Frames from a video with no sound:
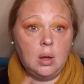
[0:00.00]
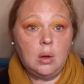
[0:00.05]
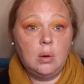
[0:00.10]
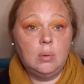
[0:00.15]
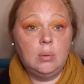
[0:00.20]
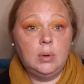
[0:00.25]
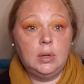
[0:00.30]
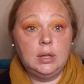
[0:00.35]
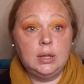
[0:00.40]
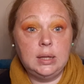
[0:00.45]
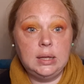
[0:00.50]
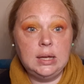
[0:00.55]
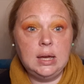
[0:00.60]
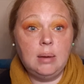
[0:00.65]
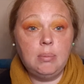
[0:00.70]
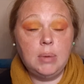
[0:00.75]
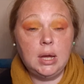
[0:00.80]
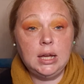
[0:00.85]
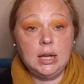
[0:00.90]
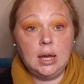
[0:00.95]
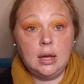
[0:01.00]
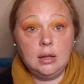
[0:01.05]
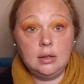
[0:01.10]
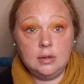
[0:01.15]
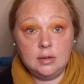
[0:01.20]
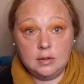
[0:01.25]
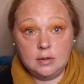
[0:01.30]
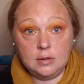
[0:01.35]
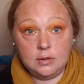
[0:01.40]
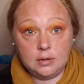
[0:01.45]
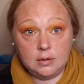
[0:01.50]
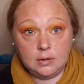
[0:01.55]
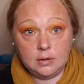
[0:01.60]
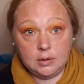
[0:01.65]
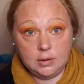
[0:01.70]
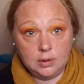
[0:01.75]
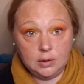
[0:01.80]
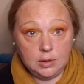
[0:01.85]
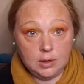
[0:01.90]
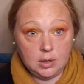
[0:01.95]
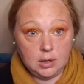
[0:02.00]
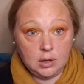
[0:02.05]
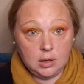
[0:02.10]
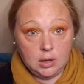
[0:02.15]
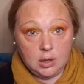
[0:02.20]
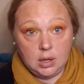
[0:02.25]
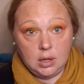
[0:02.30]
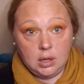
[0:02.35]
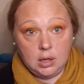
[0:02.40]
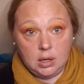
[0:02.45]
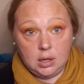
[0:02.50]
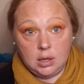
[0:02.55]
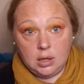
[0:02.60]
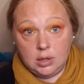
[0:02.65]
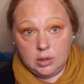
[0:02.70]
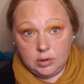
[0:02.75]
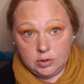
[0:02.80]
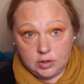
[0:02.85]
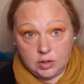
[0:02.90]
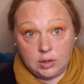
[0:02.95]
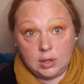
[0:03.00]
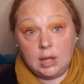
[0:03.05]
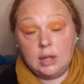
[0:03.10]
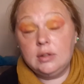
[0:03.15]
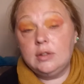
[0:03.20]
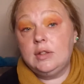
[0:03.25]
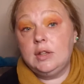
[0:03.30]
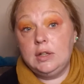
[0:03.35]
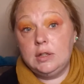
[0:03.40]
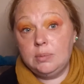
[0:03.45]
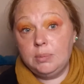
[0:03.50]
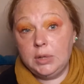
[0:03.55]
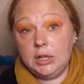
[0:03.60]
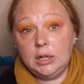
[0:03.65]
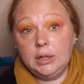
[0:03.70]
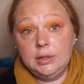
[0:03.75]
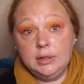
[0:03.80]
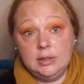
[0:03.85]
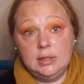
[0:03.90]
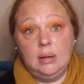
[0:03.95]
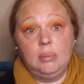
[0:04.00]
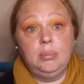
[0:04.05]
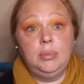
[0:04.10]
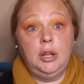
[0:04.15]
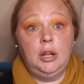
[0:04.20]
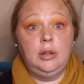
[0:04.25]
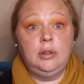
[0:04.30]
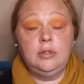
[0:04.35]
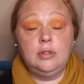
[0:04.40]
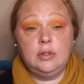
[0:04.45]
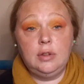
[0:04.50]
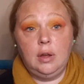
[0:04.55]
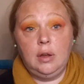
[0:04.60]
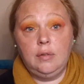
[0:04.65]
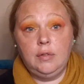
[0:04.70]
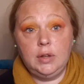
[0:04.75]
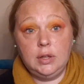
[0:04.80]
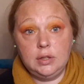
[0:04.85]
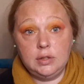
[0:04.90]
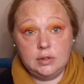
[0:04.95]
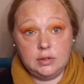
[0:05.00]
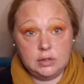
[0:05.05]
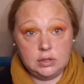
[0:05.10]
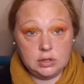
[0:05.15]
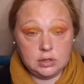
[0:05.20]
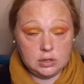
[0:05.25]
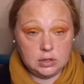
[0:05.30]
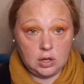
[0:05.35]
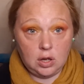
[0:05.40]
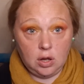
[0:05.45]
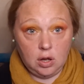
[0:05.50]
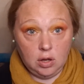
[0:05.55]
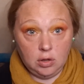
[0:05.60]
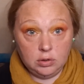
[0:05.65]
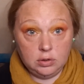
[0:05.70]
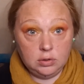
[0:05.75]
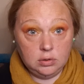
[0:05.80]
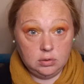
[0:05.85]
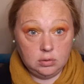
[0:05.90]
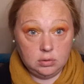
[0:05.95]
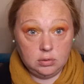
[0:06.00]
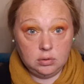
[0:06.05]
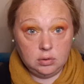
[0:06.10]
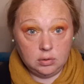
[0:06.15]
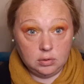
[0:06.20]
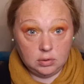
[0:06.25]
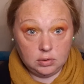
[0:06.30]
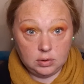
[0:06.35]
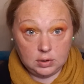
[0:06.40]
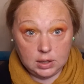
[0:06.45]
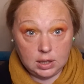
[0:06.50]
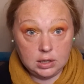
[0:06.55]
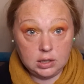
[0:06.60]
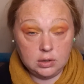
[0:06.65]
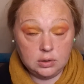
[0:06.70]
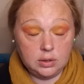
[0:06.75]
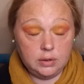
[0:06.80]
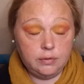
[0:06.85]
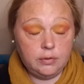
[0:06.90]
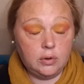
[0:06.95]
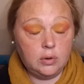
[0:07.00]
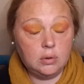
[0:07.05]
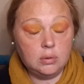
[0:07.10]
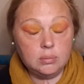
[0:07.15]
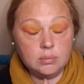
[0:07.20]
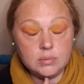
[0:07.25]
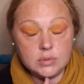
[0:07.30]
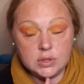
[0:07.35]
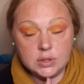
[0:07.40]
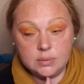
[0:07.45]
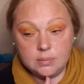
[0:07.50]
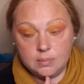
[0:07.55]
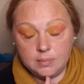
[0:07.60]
with EMAS, so that's East Midlands Ambulance Service, on their uniforms,